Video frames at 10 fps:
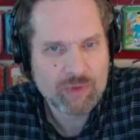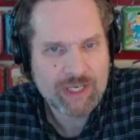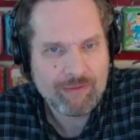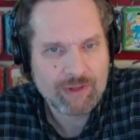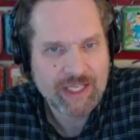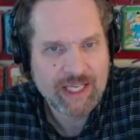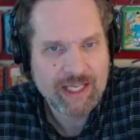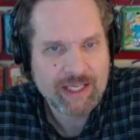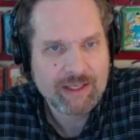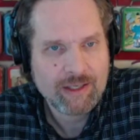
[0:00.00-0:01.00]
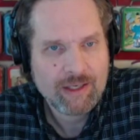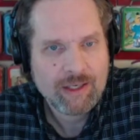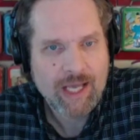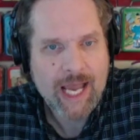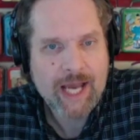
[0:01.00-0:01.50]
definitely
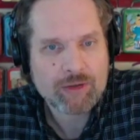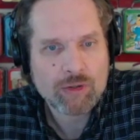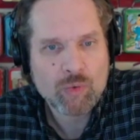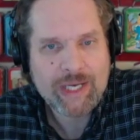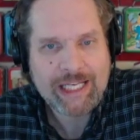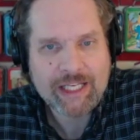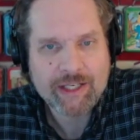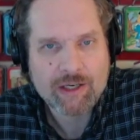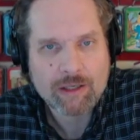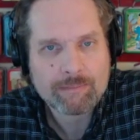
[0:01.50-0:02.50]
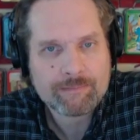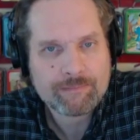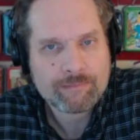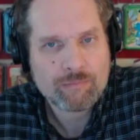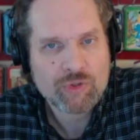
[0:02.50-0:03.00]
aggro weenie here
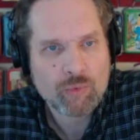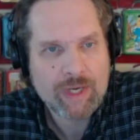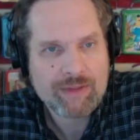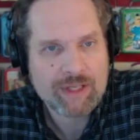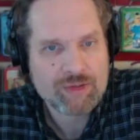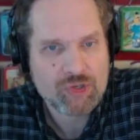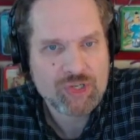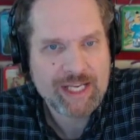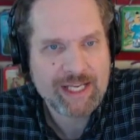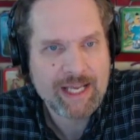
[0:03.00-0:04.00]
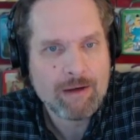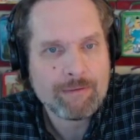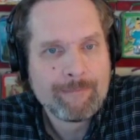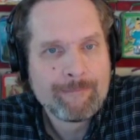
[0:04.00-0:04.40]
with the way things are shaking out.